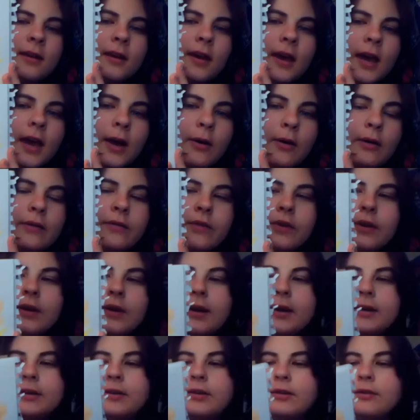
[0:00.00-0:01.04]
However,
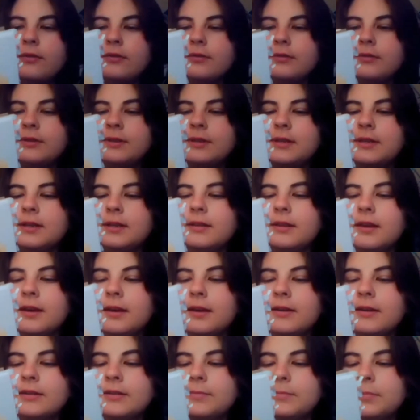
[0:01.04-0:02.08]
I don't see that
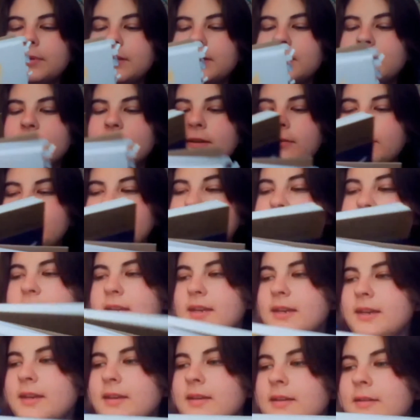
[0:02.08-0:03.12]
as being
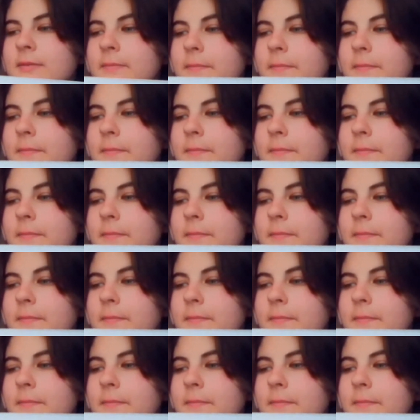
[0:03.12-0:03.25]
me,